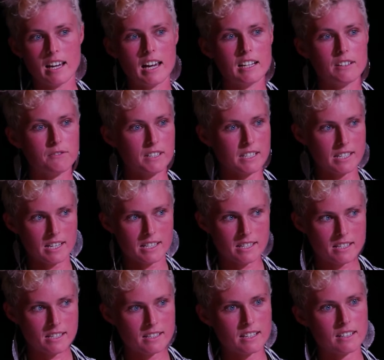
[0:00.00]
And if it
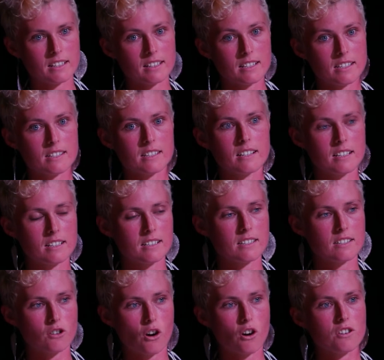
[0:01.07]
doesn't, then it
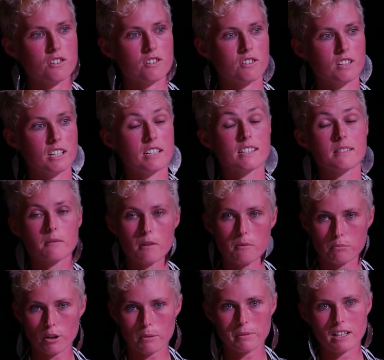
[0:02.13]
is not. It is
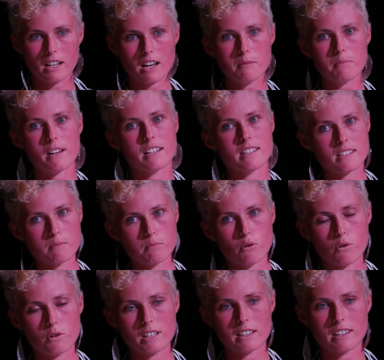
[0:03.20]
propping up and
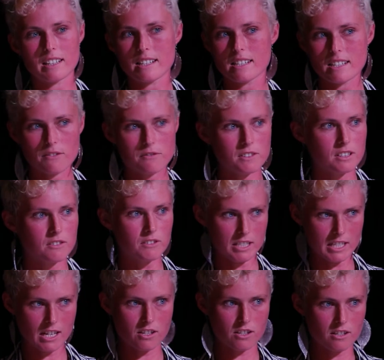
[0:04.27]
supporting the indefinite
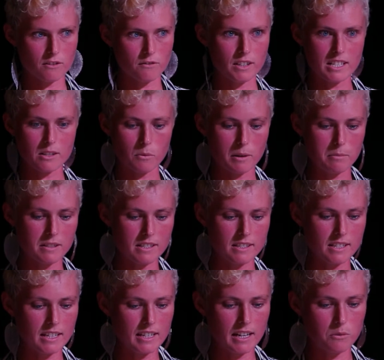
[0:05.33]
retention of these
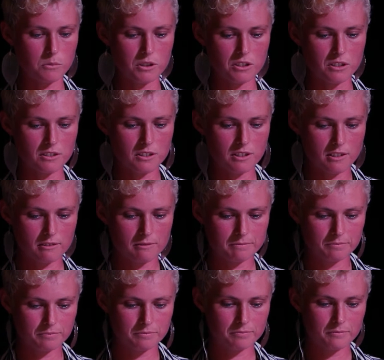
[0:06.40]
weapons in our world.
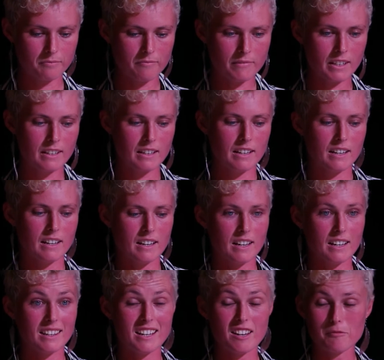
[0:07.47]

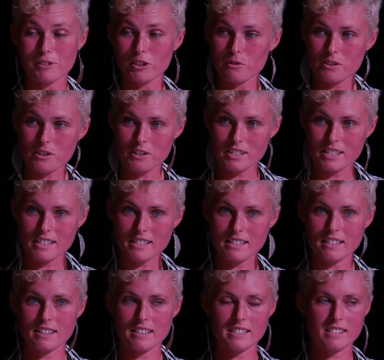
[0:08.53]
The government also says
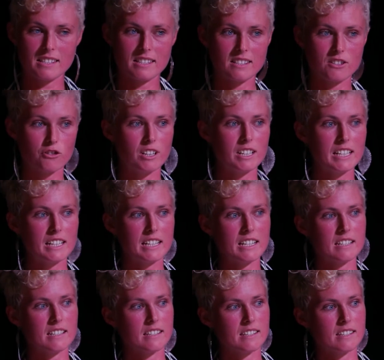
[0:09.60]
that this treaty
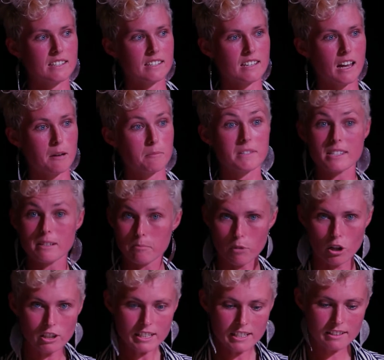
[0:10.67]
is
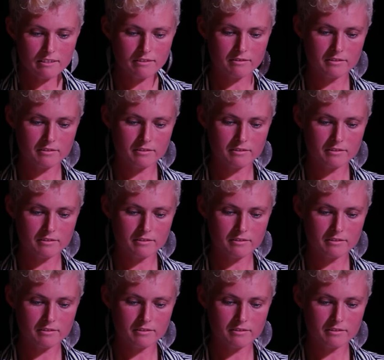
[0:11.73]
symbolic